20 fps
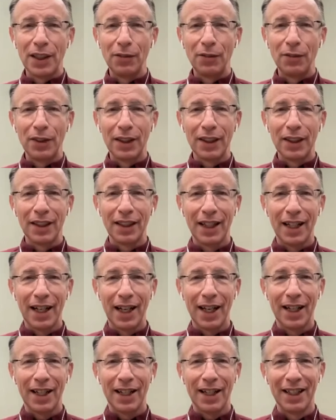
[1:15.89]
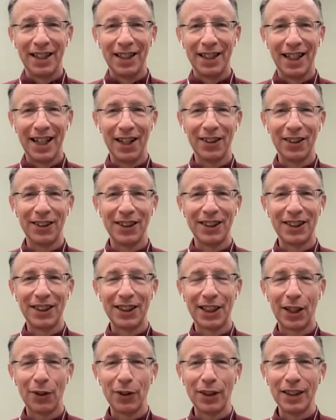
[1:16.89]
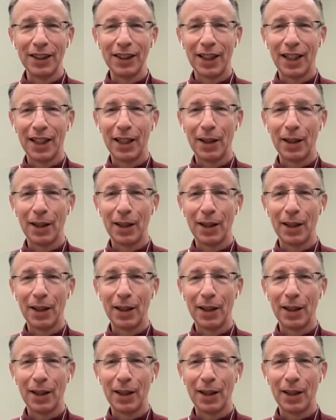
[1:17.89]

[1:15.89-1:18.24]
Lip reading: evening, Allan and Sharon.